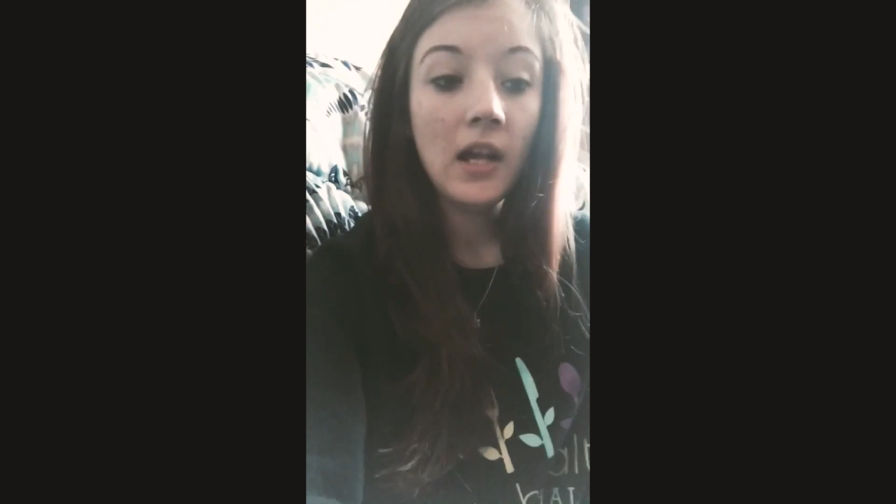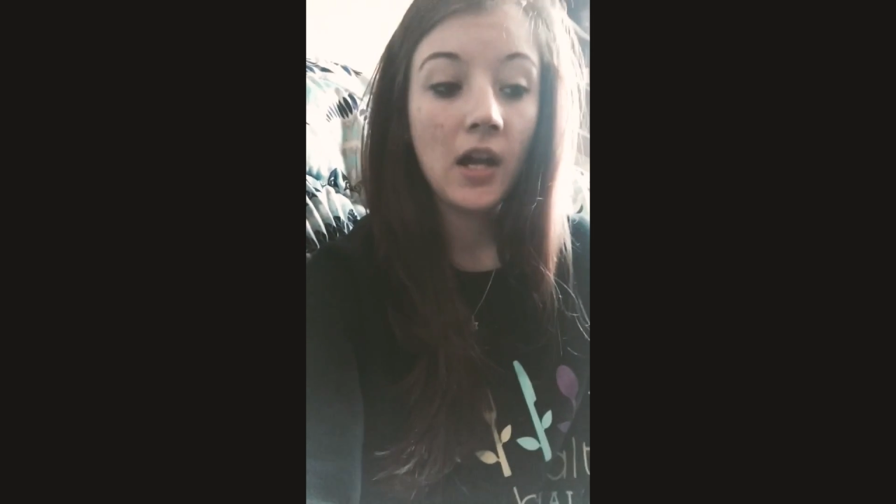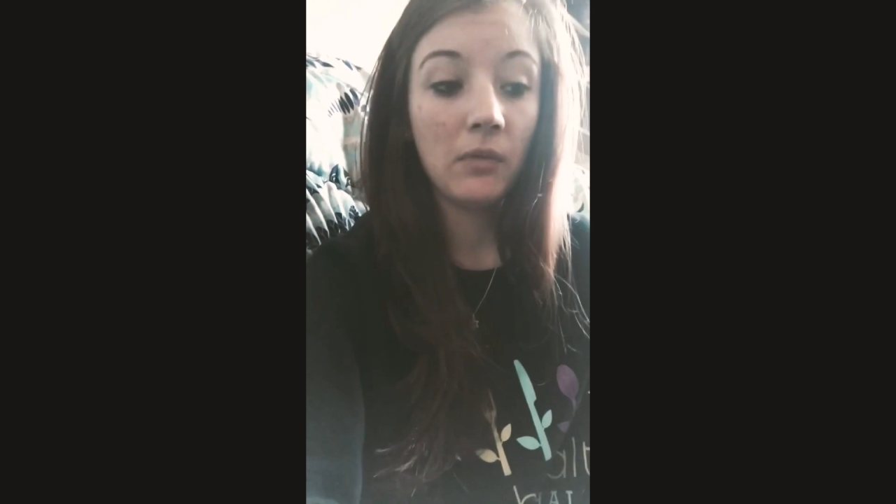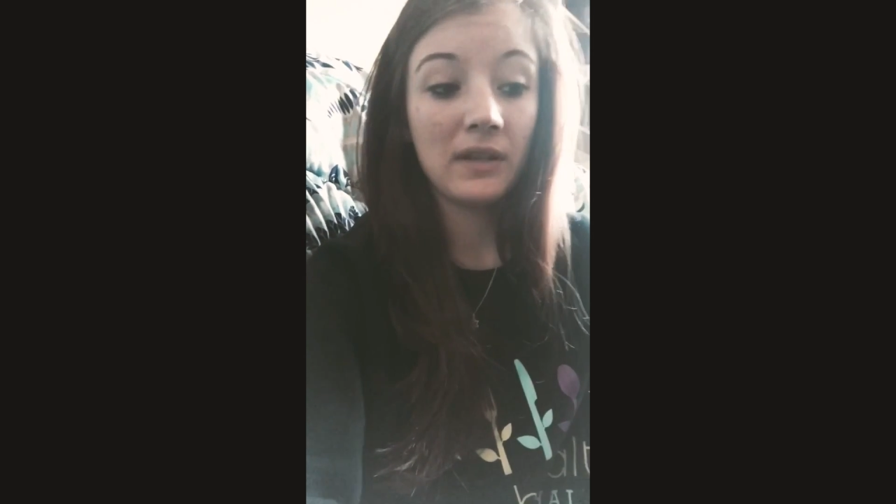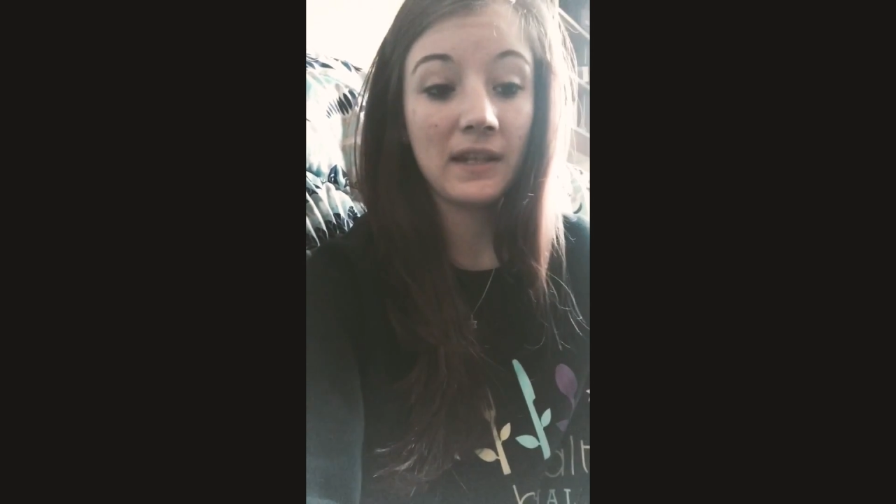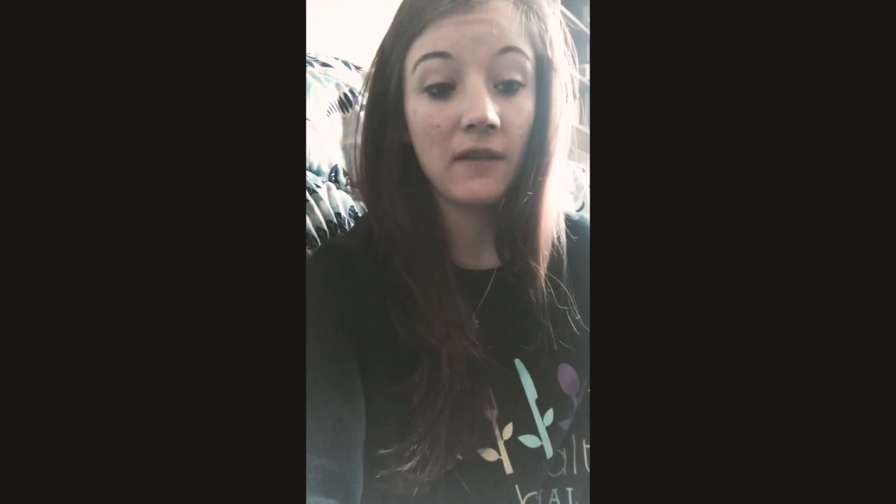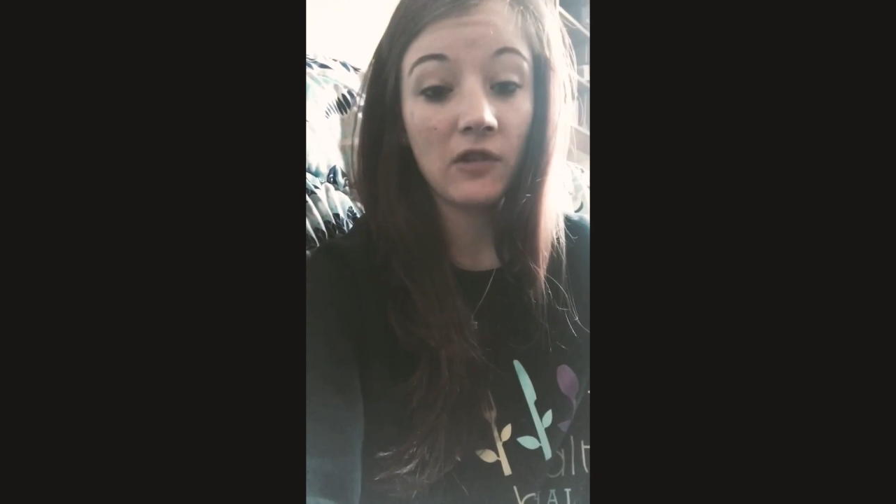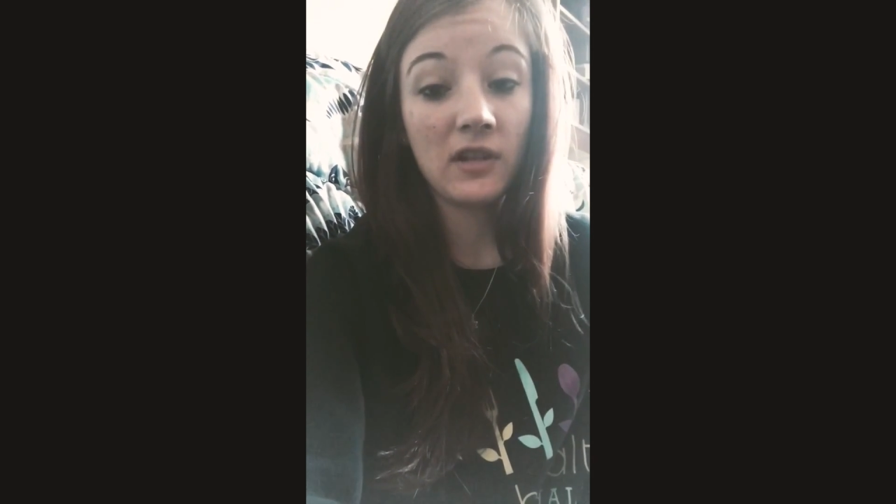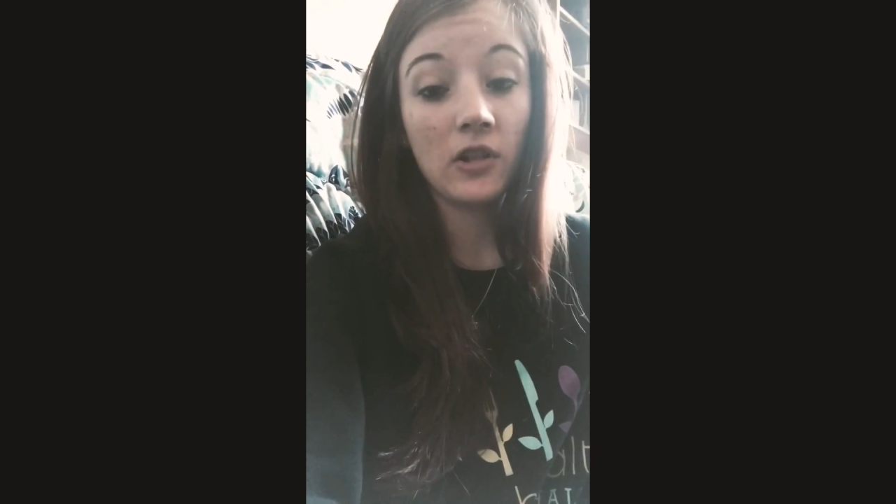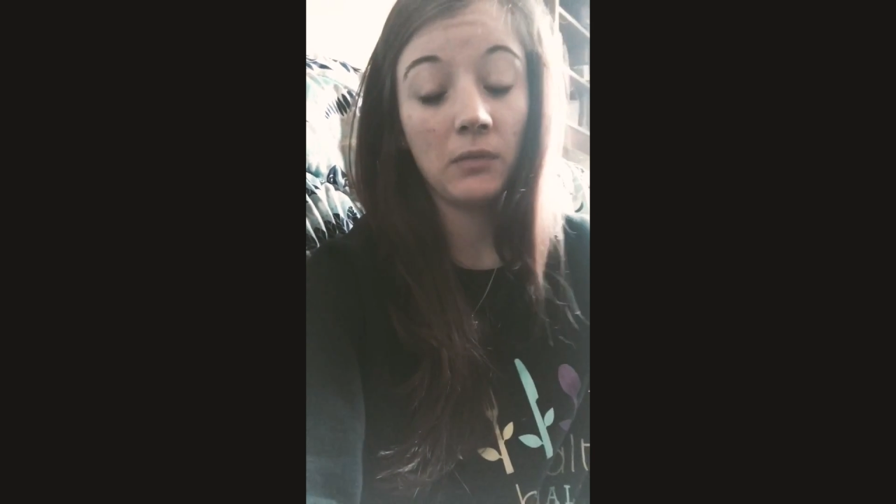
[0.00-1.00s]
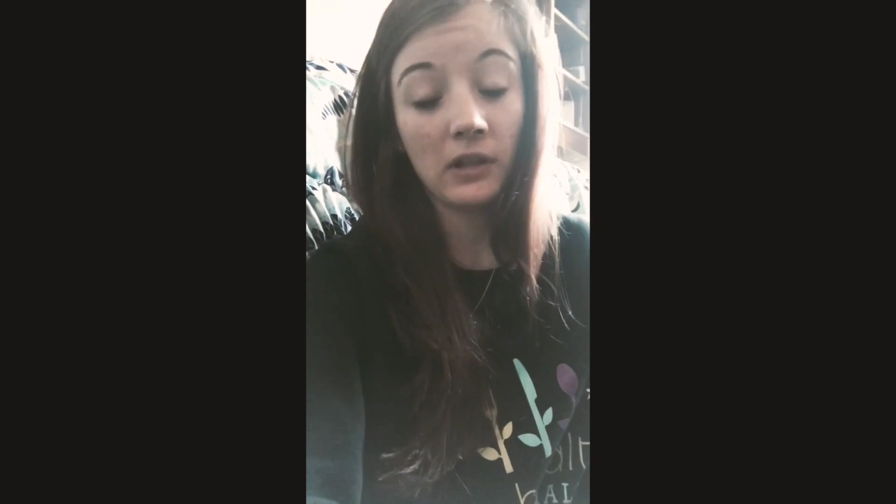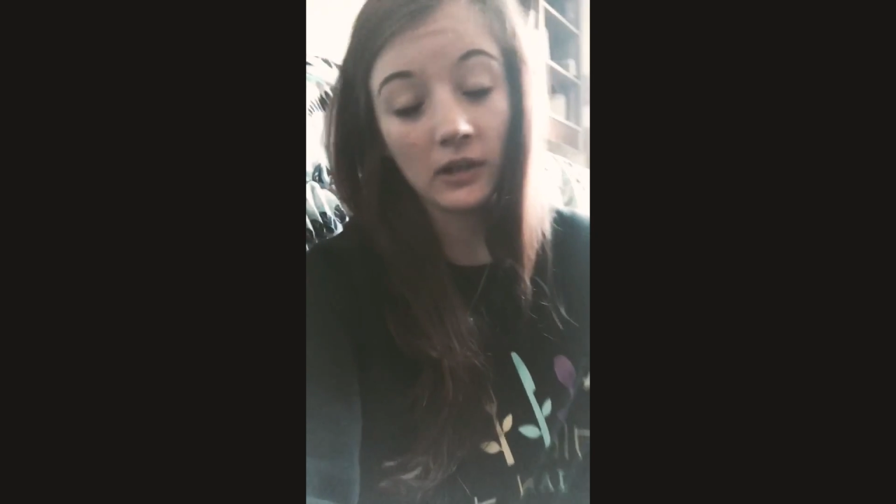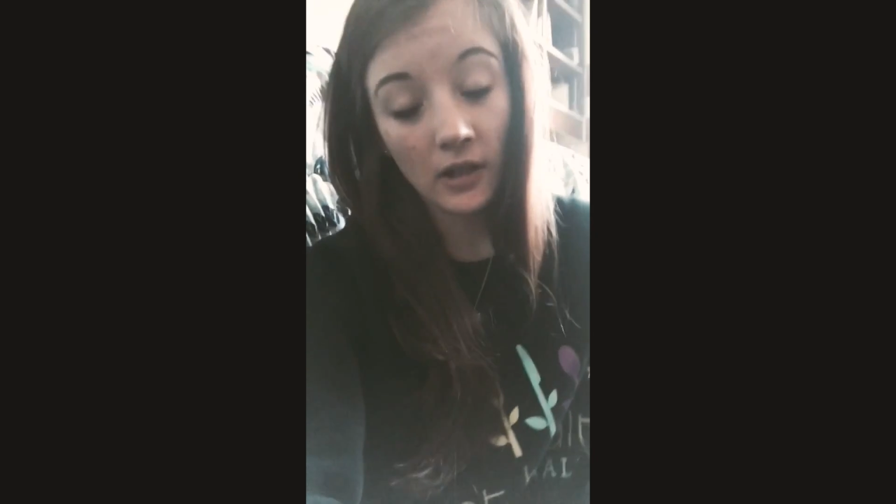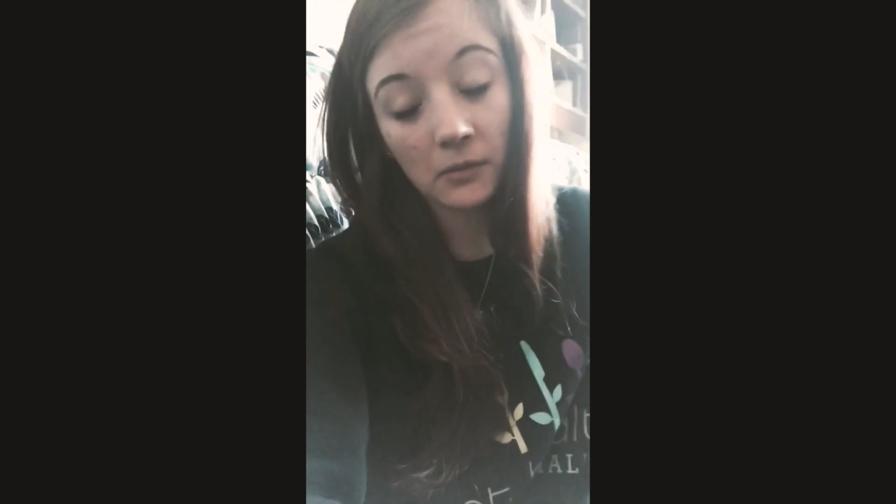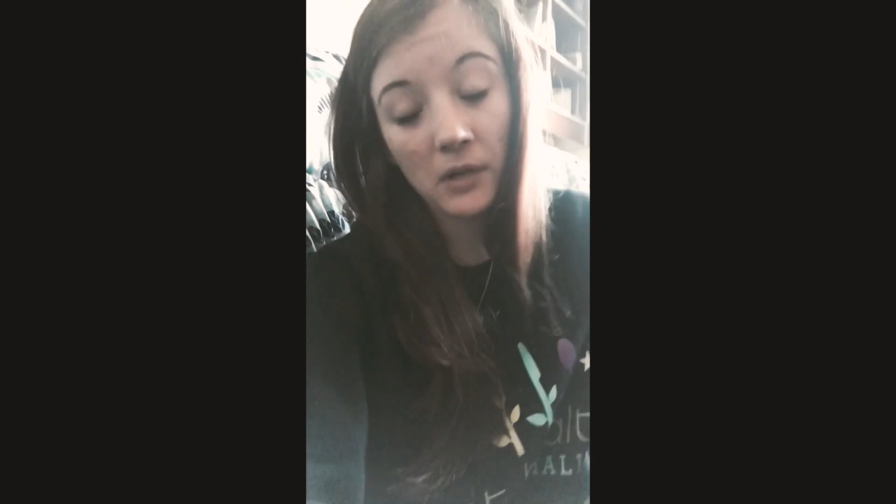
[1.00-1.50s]
And with Ziva still being
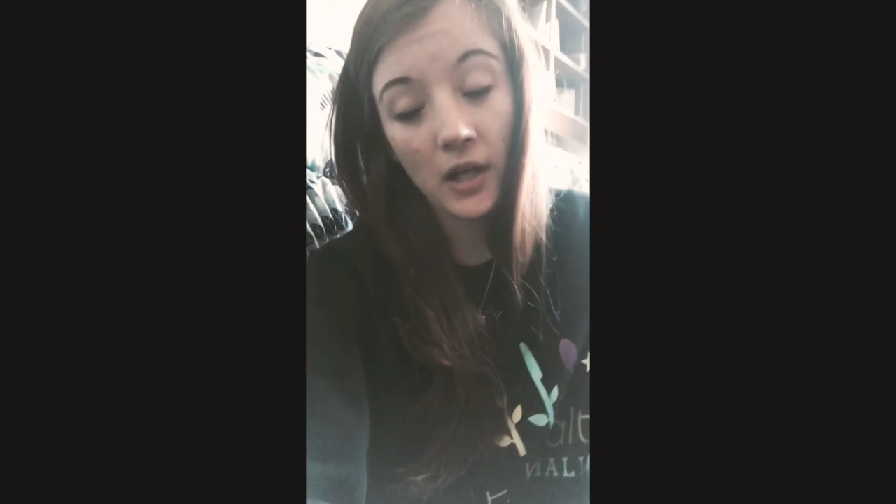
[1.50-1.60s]
a young